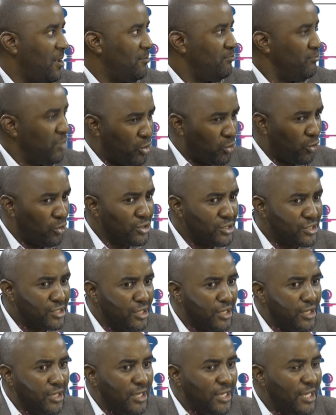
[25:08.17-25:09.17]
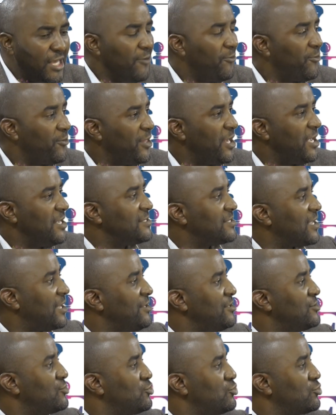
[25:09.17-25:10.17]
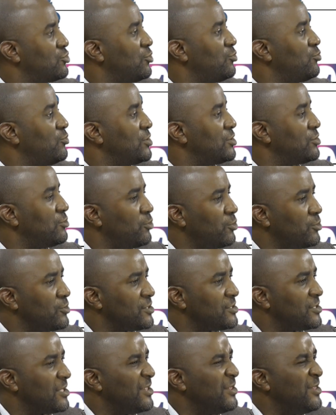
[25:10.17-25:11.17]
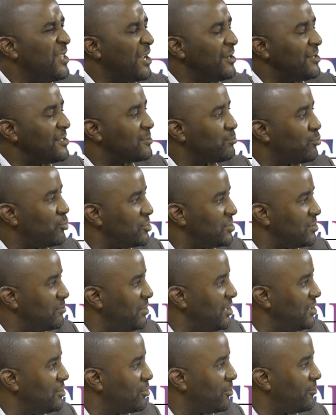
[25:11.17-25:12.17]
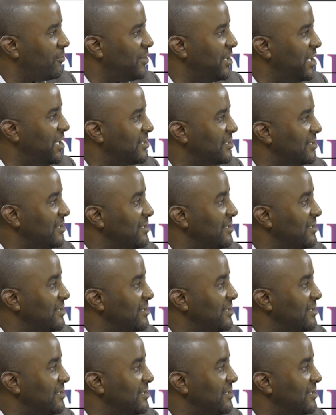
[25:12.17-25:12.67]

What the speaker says: Because if there is an institution which knows the responsibility of debt,